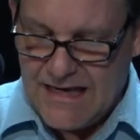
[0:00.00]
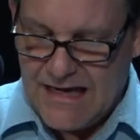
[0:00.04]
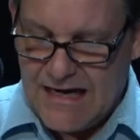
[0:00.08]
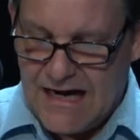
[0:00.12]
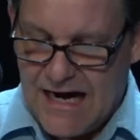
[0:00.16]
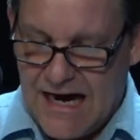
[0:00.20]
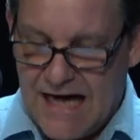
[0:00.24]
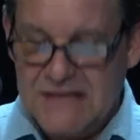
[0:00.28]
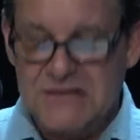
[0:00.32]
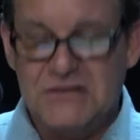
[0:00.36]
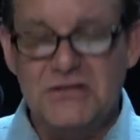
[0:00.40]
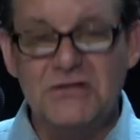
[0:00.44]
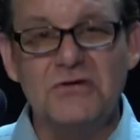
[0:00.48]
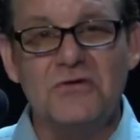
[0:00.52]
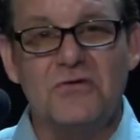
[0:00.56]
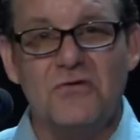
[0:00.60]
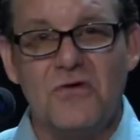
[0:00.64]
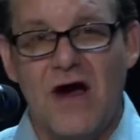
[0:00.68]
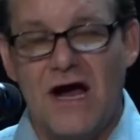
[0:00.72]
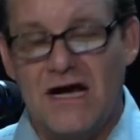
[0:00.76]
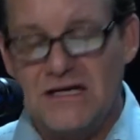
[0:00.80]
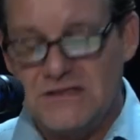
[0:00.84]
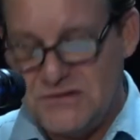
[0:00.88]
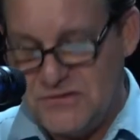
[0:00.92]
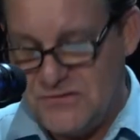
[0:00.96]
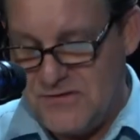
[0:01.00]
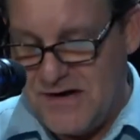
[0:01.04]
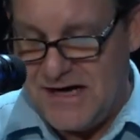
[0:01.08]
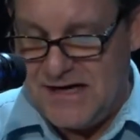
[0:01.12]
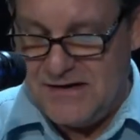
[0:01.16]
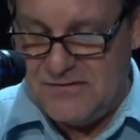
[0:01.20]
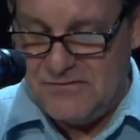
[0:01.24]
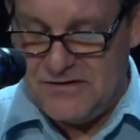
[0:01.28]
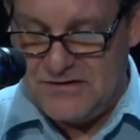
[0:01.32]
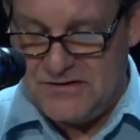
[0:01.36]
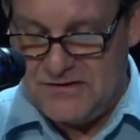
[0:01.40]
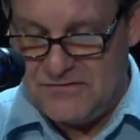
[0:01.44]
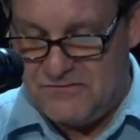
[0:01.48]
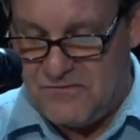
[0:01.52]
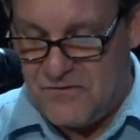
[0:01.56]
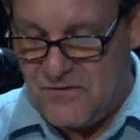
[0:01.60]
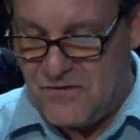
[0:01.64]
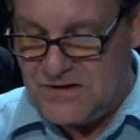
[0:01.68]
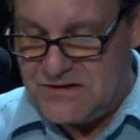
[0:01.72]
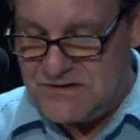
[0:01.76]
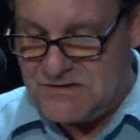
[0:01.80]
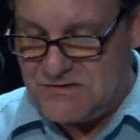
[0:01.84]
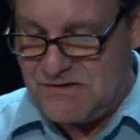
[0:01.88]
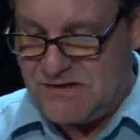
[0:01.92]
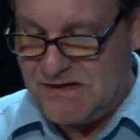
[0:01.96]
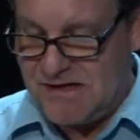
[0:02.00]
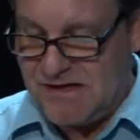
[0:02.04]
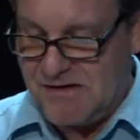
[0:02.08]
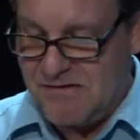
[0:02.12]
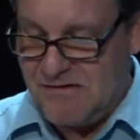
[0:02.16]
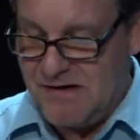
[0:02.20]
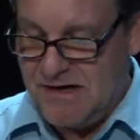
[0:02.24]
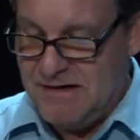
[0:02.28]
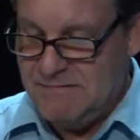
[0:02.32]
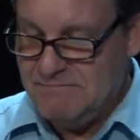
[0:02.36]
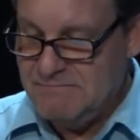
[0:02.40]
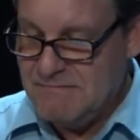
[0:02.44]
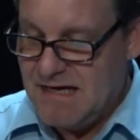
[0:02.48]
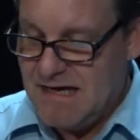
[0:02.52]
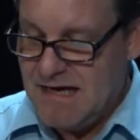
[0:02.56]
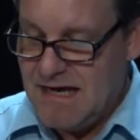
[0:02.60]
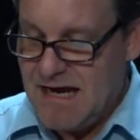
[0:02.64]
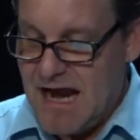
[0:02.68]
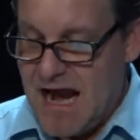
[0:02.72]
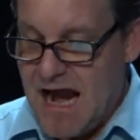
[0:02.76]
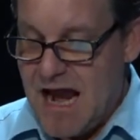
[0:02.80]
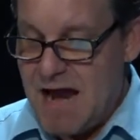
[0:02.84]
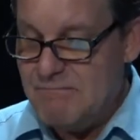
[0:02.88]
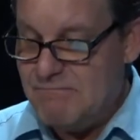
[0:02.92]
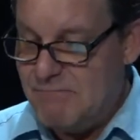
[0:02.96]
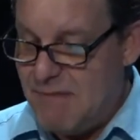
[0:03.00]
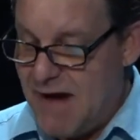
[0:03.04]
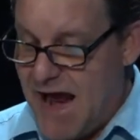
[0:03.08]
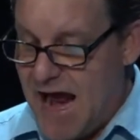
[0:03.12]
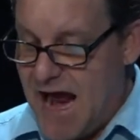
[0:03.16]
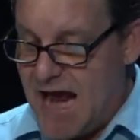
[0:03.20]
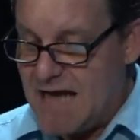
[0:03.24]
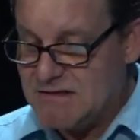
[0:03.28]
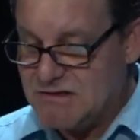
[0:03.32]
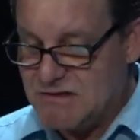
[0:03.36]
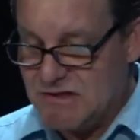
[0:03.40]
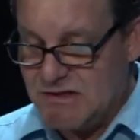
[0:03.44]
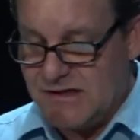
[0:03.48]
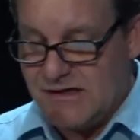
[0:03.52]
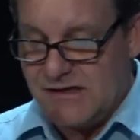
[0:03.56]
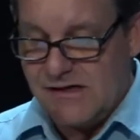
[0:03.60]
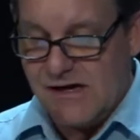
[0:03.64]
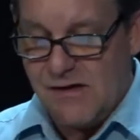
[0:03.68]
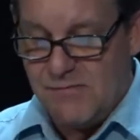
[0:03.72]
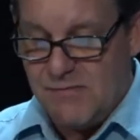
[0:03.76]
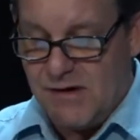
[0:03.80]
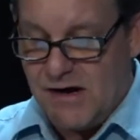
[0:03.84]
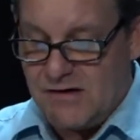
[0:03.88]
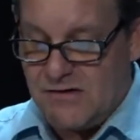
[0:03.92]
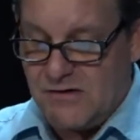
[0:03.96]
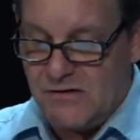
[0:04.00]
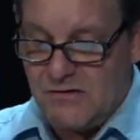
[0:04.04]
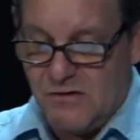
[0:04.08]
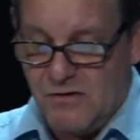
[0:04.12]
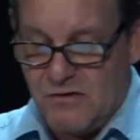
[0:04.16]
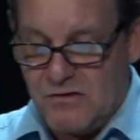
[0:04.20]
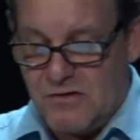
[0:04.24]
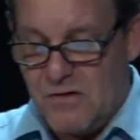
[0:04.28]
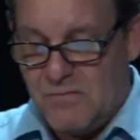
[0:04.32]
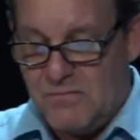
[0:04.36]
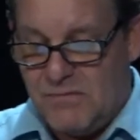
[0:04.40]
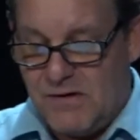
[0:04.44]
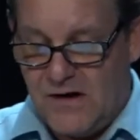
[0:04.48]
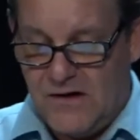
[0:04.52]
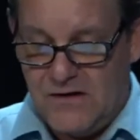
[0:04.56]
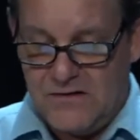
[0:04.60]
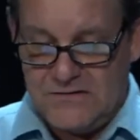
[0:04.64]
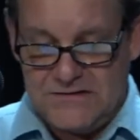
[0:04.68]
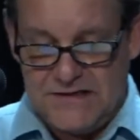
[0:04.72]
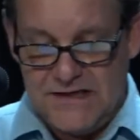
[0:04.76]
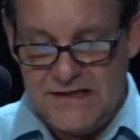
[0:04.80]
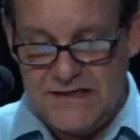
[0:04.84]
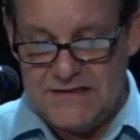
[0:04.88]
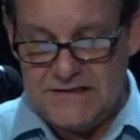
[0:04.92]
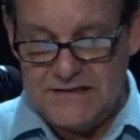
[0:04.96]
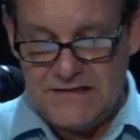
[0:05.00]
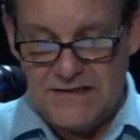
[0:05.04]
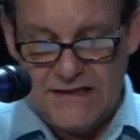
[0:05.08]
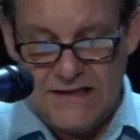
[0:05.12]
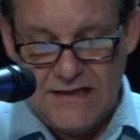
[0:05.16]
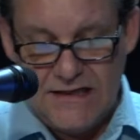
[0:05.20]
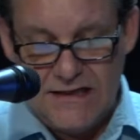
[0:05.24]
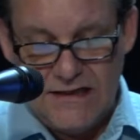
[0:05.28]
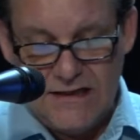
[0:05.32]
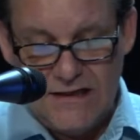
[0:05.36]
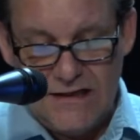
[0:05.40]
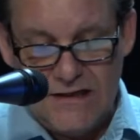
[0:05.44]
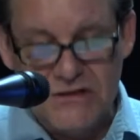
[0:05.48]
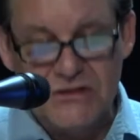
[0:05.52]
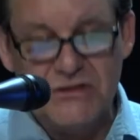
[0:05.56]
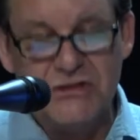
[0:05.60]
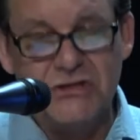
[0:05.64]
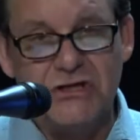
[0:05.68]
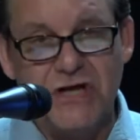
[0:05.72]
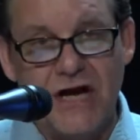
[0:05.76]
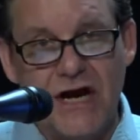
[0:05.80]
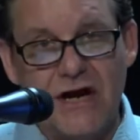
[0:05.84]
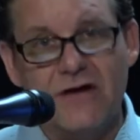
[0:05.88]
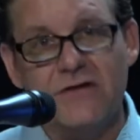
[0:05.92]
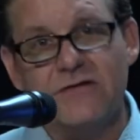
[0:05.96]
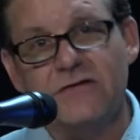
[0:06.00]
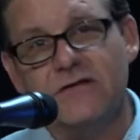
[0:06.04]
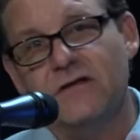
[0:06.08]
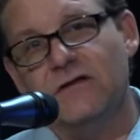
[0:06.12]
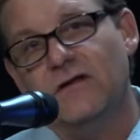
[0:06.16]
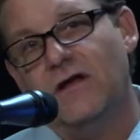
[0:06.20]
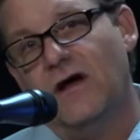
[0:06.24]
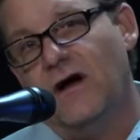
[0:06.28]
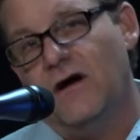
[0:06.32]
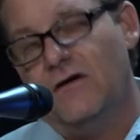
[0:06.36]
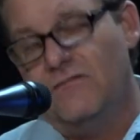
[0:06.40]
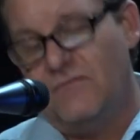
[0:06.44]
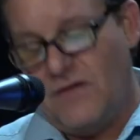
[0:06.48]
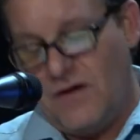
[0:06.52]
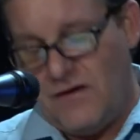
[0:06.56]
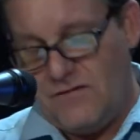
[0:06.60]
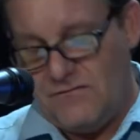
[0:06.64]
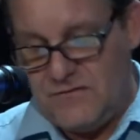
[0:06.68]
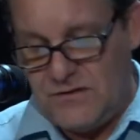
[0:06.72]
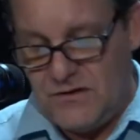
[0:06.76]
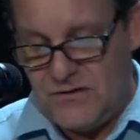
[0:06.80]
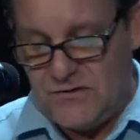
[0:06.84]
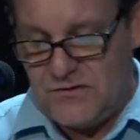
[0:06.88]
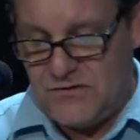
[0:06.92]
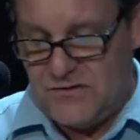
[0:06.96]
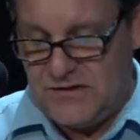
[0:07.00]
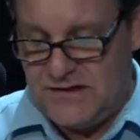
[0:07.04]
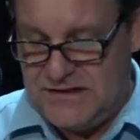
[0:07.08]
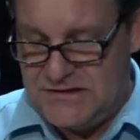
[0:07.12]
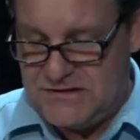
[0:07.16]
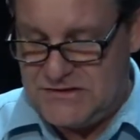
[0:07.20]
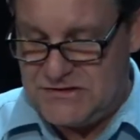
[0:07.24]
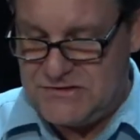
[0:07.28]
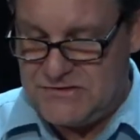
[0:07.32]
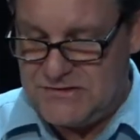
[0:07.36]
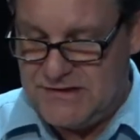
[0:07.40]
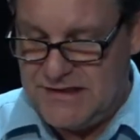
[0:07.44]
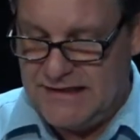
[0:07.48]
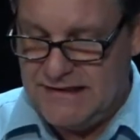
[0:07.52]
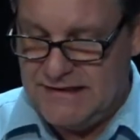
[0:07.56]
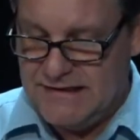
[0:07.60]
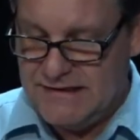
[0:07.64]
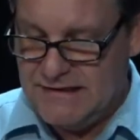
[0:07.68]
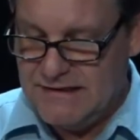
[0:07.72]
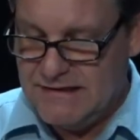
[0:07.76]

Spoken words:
I, too, graduated with a forestry degree, am passionate about our local politics, share the love of local history,